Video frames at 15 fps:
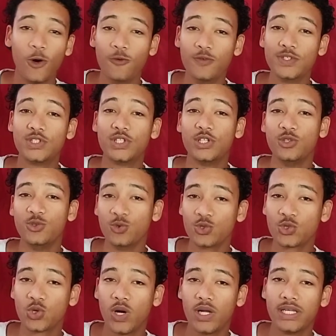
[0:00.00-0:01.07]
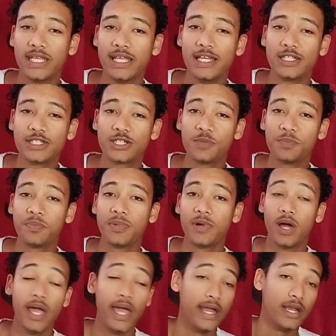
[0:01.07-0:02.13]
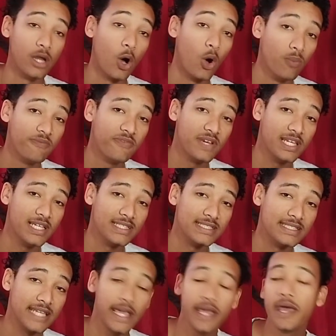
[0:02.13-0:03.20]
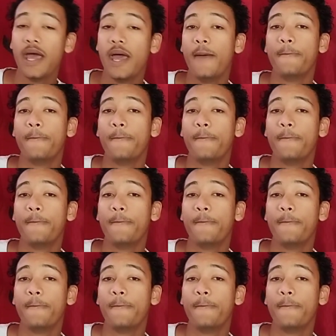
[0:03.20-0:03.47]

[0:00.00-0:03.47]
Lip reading: over to a used car dealership, and hopefully it's there.